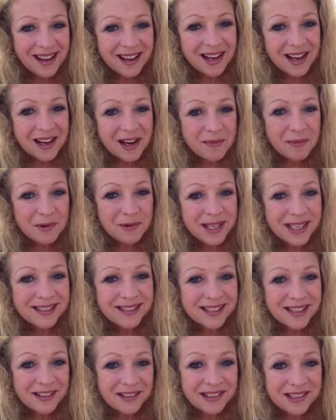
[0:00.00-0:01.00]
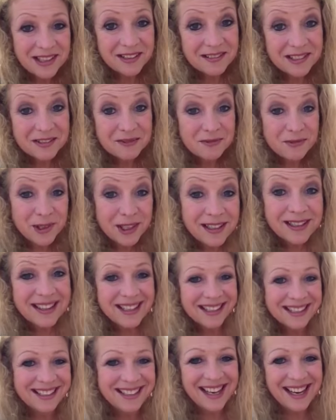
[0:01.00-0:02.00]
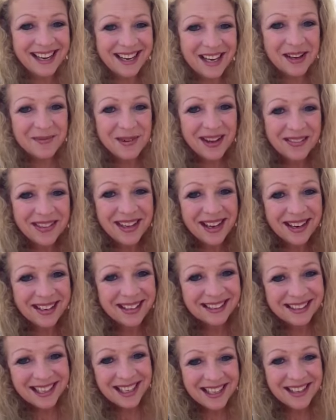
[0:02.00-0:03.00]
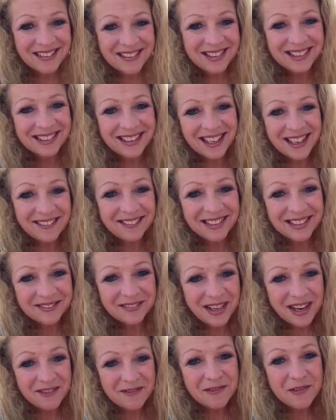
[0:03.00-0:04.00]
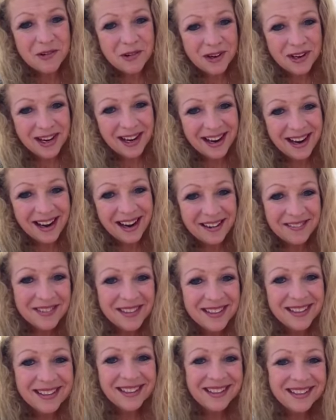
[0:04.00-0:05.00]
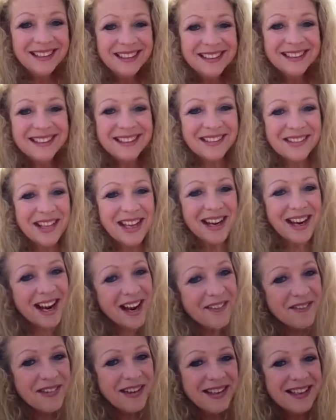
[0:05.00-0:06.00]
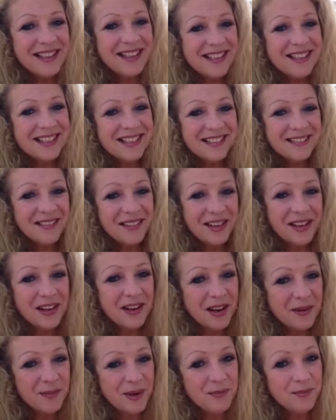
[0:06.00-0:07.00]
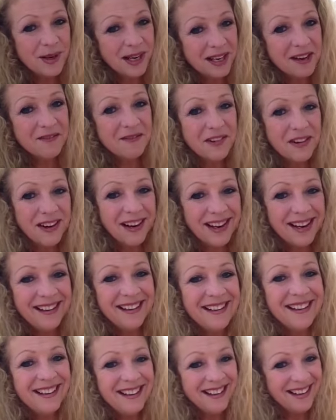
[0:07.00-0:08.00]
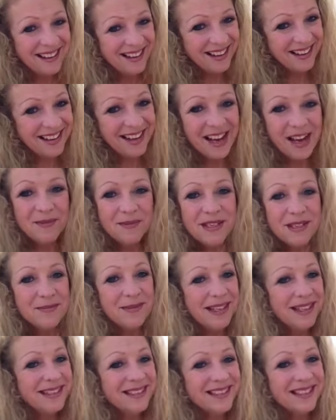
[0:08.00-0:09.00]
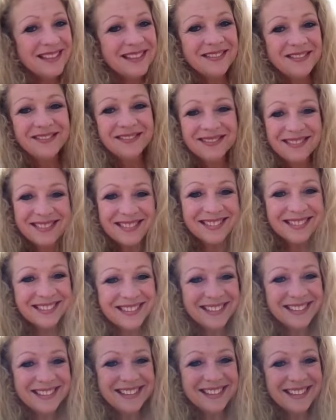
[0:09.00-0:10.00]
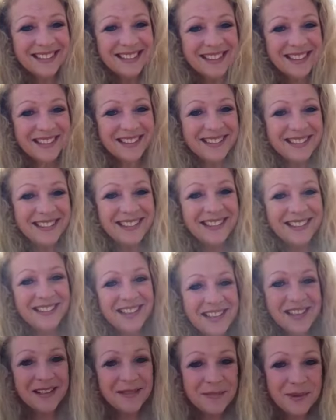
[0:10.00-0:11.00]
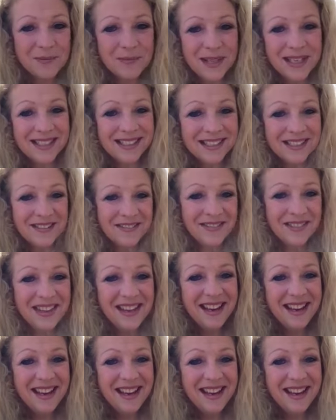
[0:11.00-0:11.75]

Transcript: a couple weeks ago. So I was really ecstatic about that because I had always thought I was five four and a half. So that half an inch, you know, I've been begging for height, came to me. So just goes to show you what positive